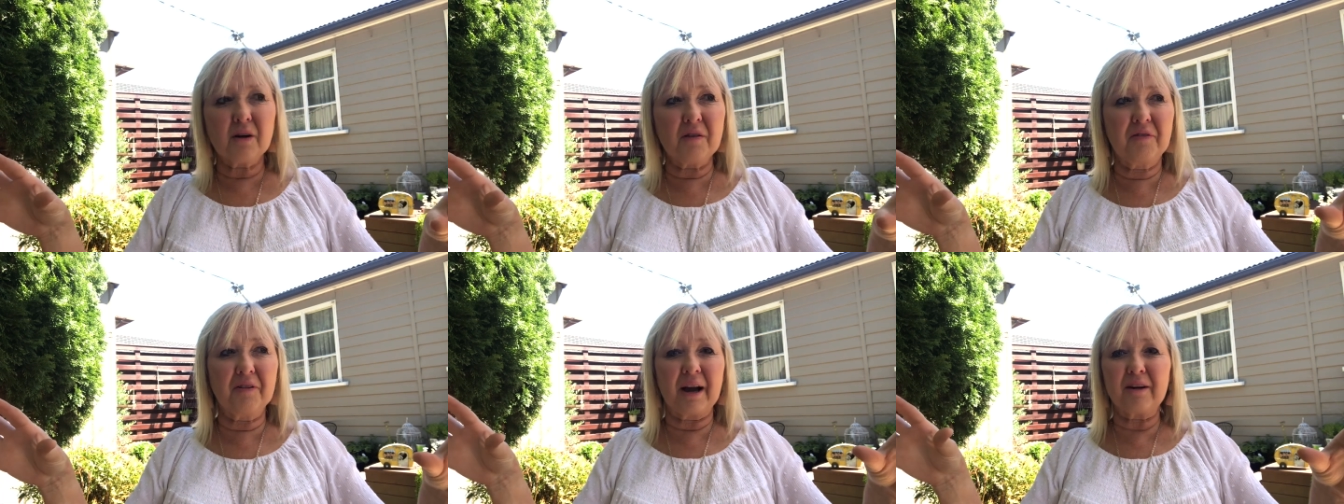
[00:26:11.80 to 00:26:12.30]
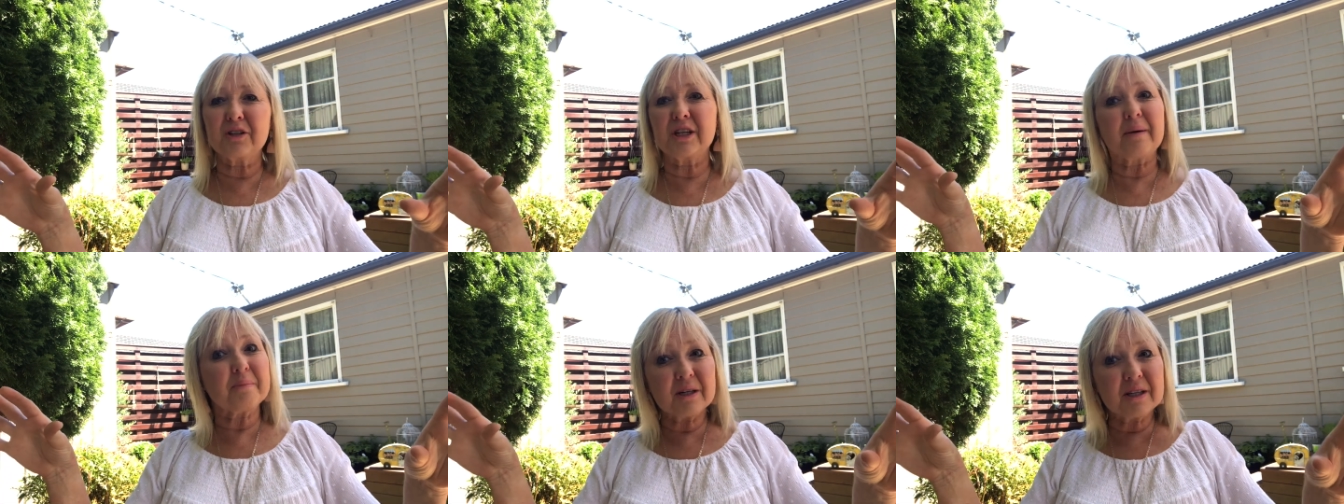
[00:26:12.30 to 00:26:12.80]
of our
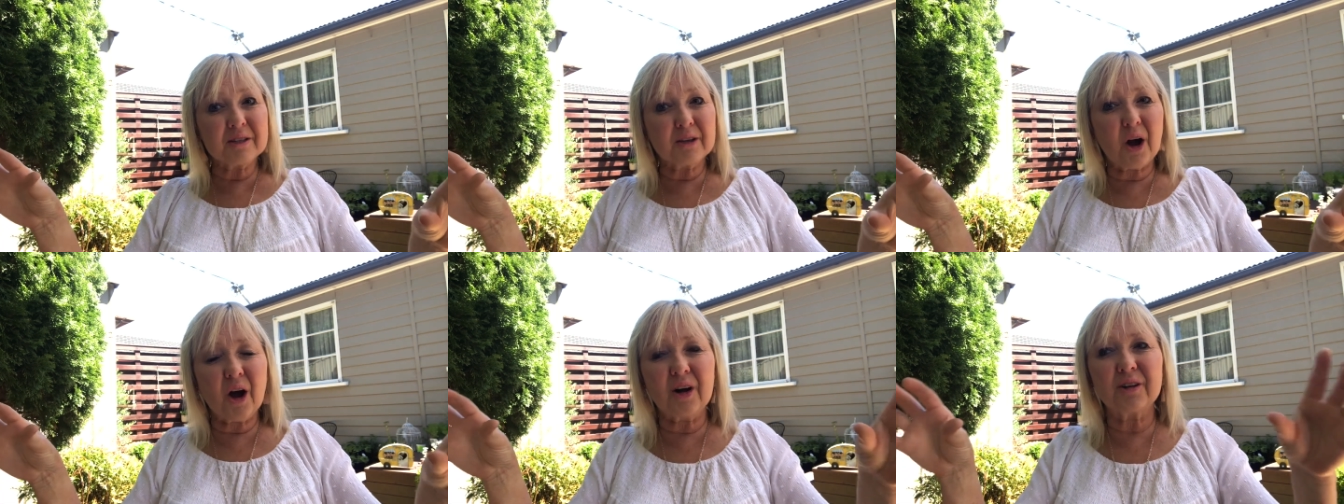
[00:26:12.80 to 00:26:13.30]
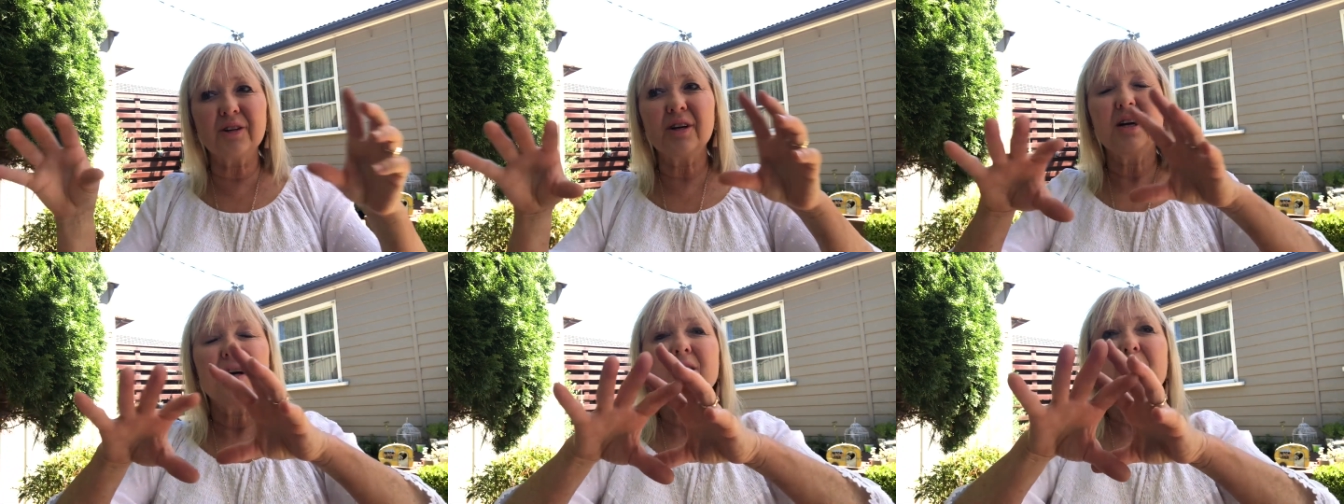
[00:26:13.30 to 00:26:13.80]
Japanese garden,
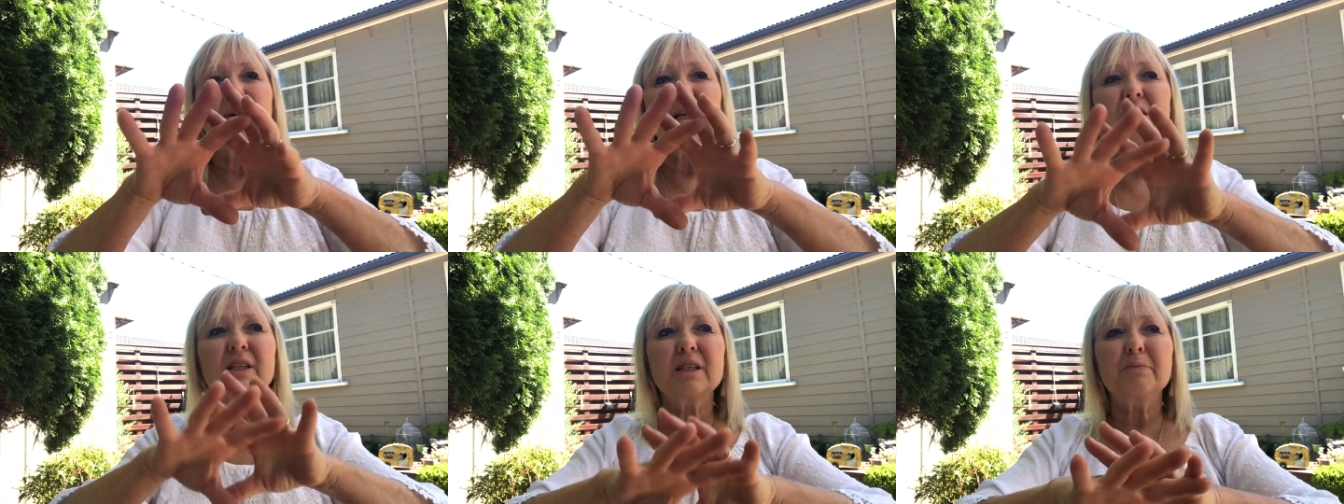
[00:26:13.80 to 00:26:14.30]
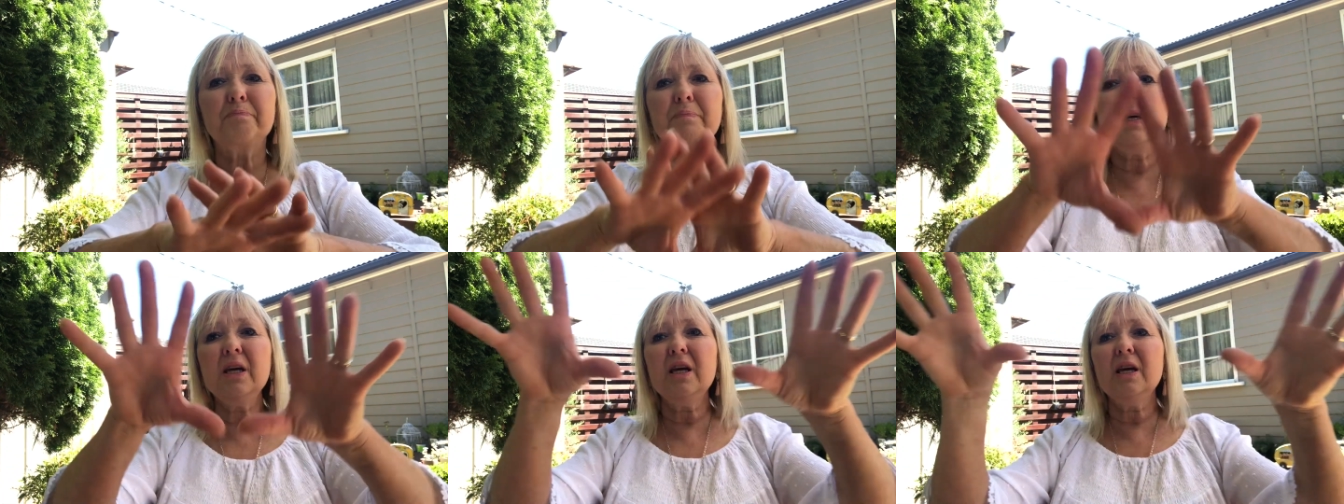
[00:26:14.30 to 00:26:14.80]
but it's this
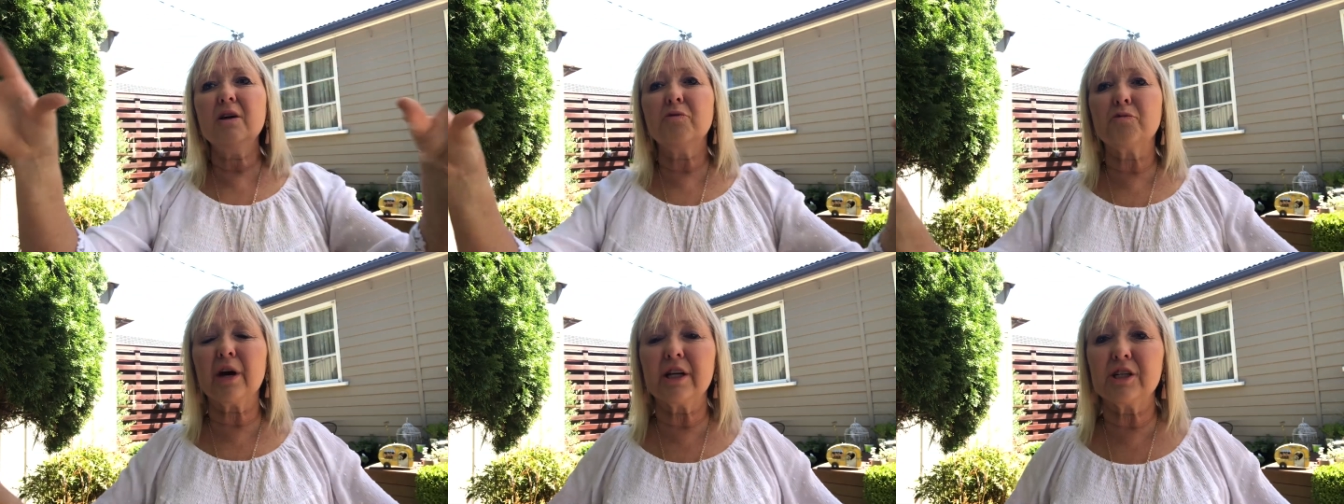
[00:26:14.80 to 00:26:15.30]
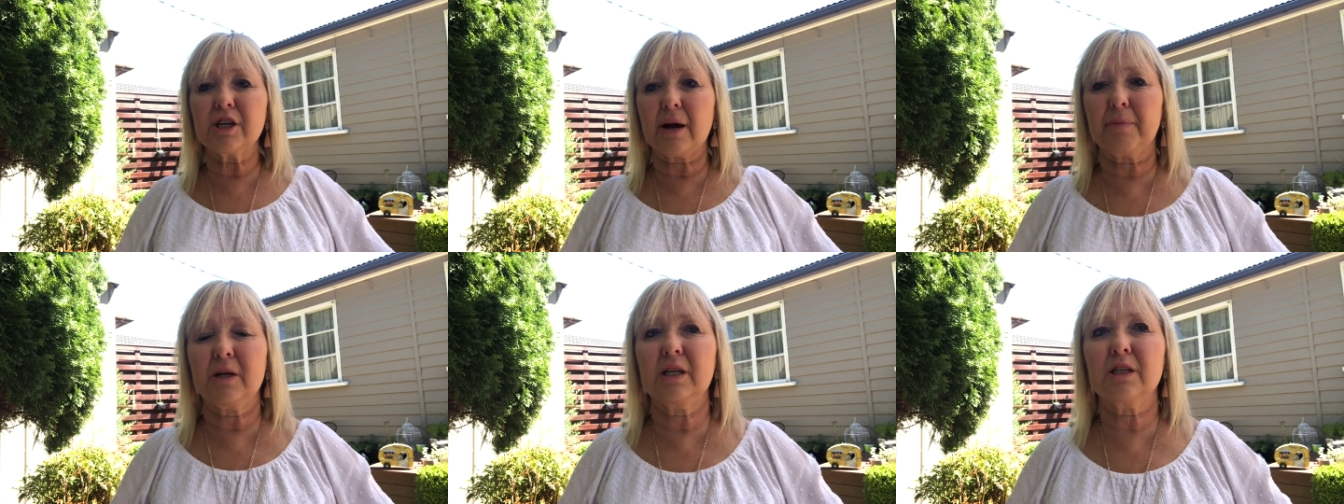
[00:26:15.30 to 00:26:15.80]
big red
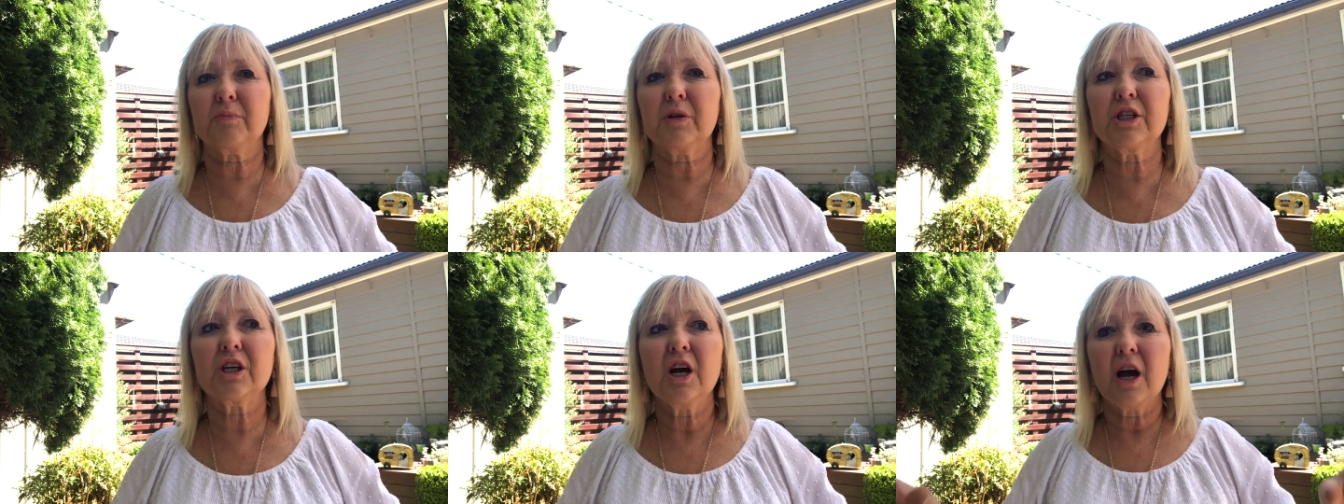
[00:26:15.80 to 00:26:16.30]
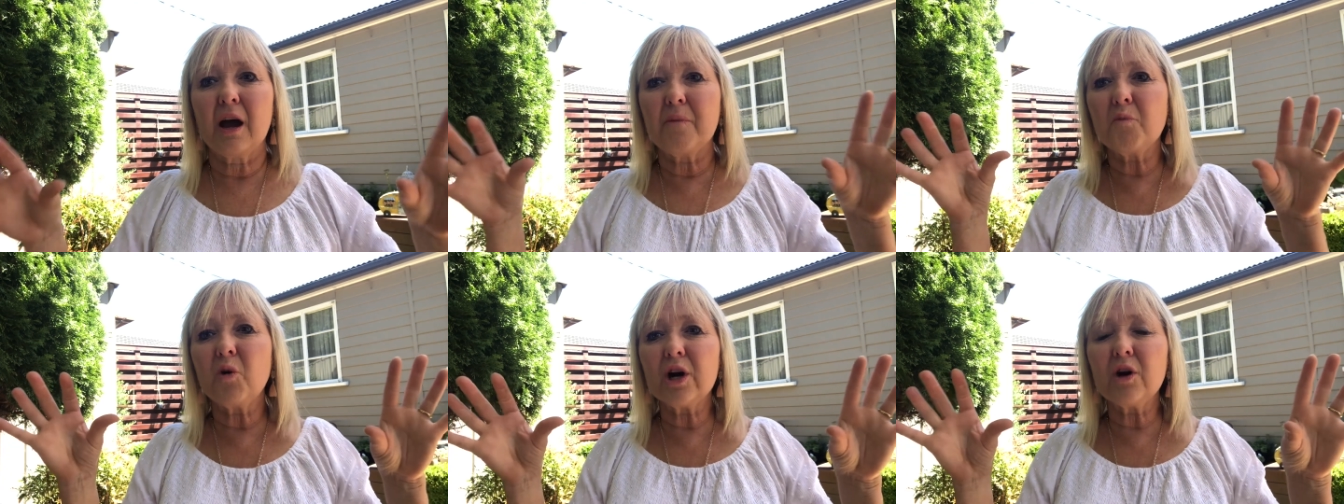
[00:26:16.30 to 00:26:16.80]
Japanese bridge
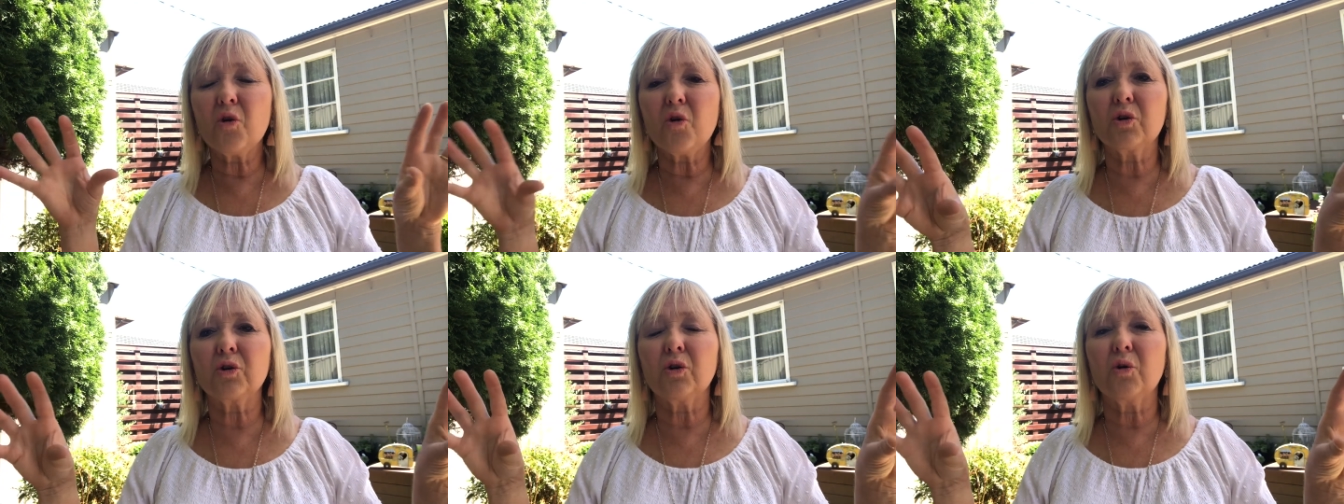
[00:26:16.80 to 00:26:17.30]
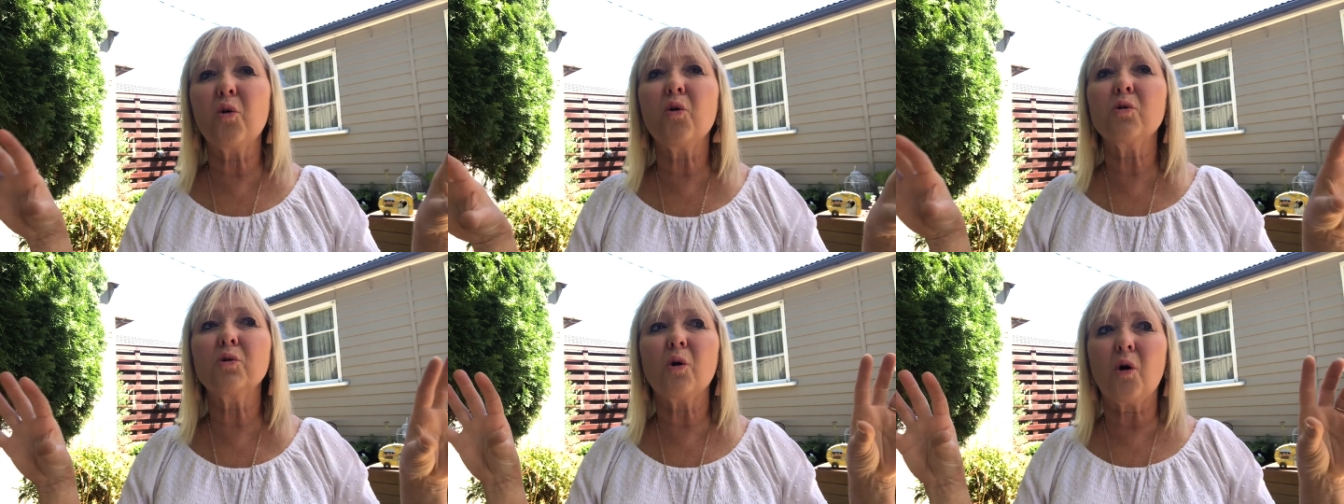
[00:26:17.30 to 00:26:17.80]
and we're on
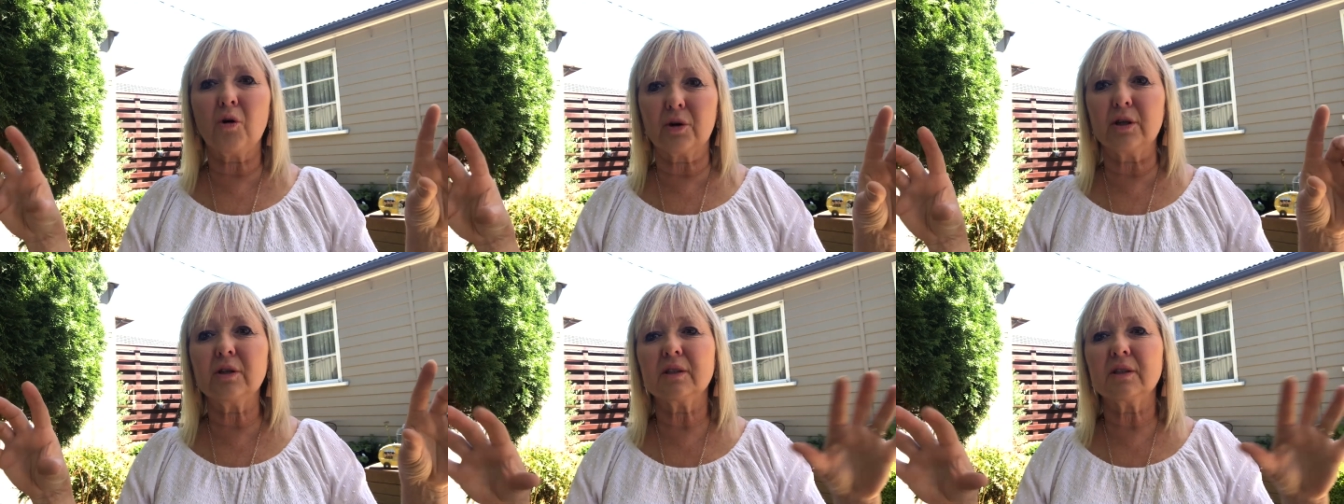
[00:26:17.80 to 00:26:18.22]
all on it.